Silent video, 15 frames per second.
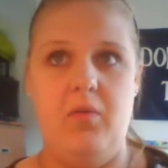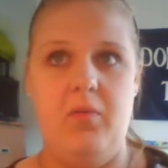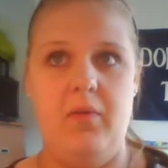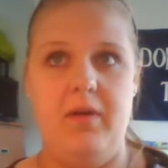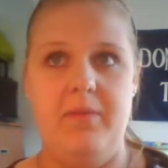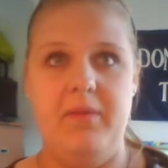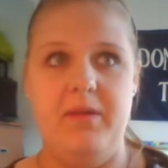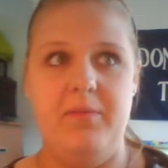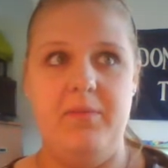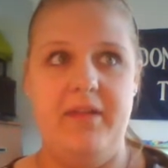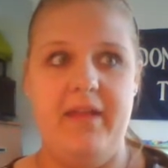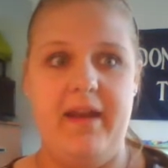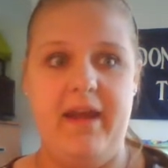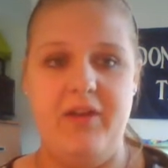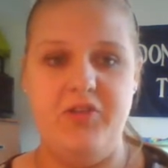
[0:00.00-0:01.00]
What I mean by
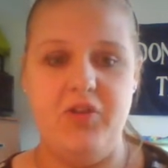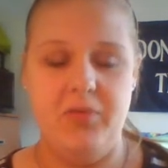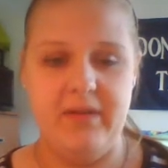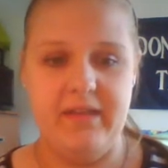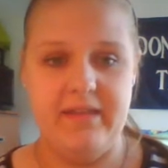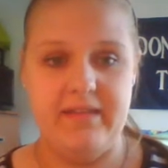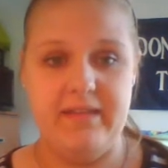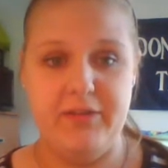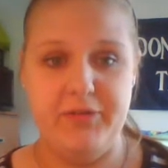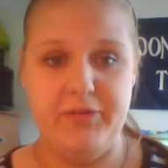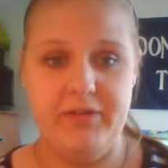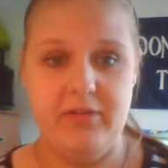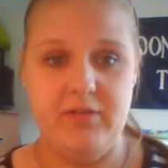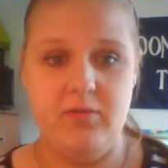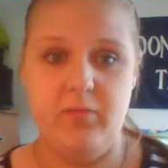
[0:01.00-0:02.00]
that, I don't eat
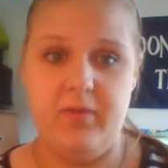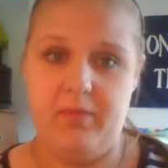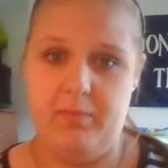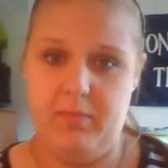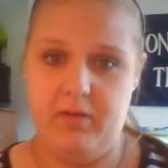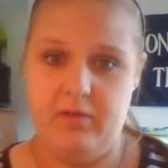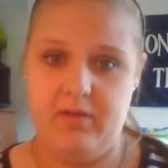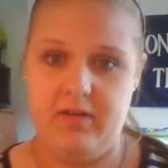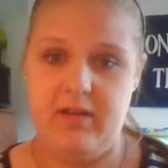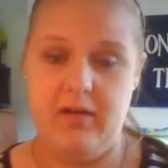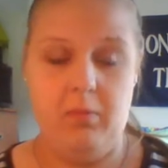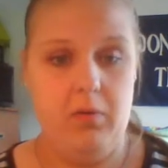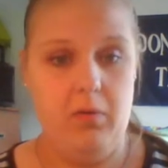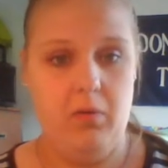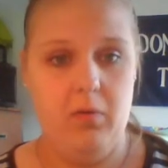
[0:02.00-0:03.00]
cereal with milk in
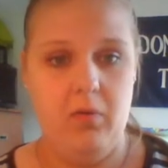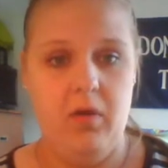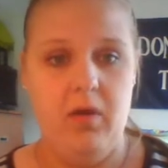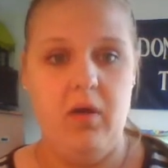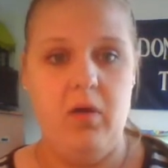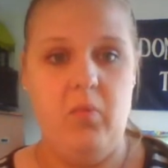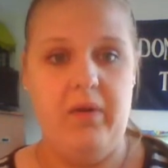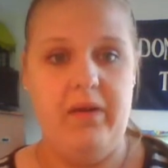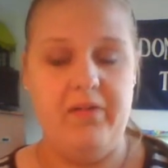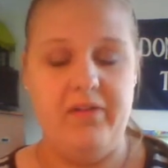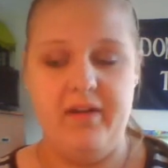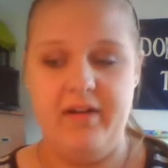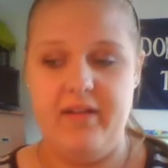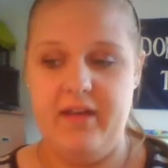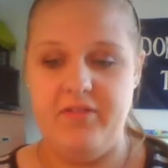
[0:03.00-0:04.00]
a bowl. We are
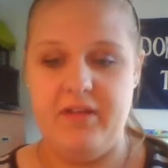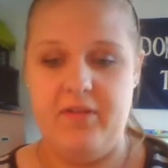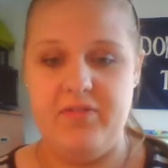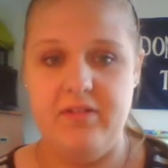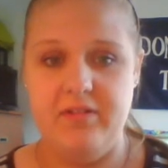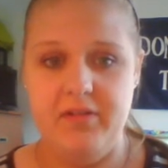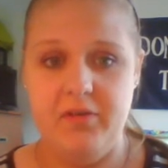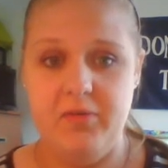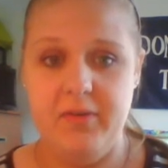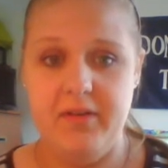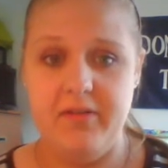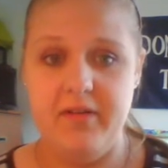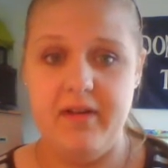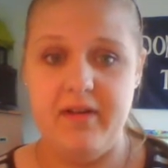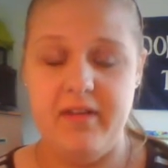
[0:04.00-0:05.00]
not allowed to have cereal. We
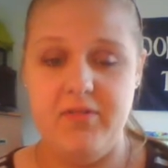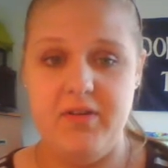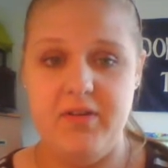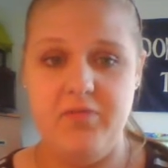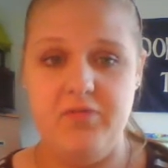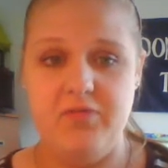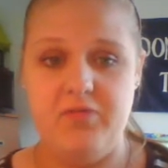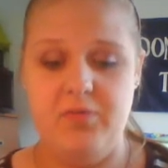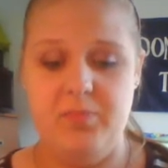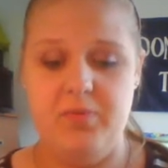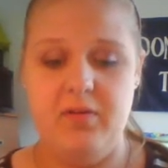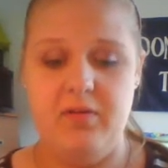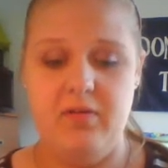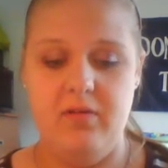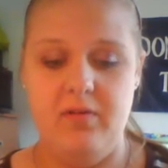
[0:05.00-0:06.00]
are not allowed to have soup
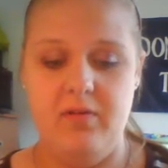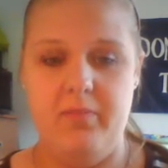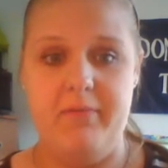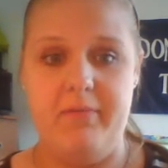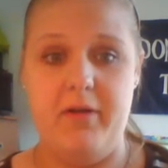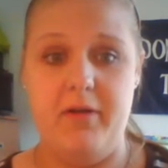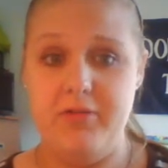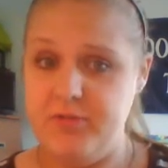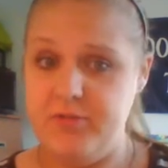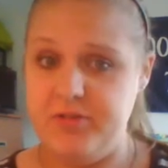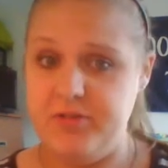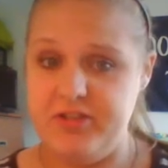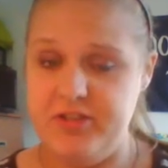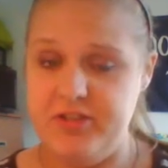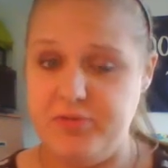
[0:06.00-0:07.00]
by my
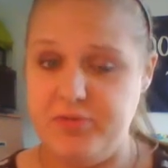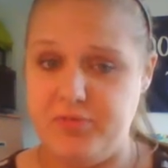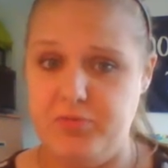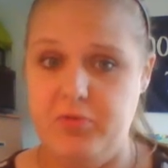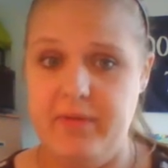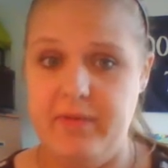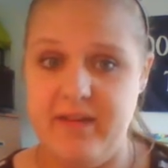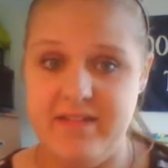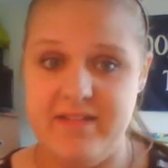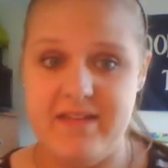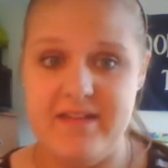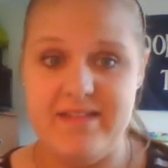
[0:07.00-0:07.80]
nutritionist rule, because it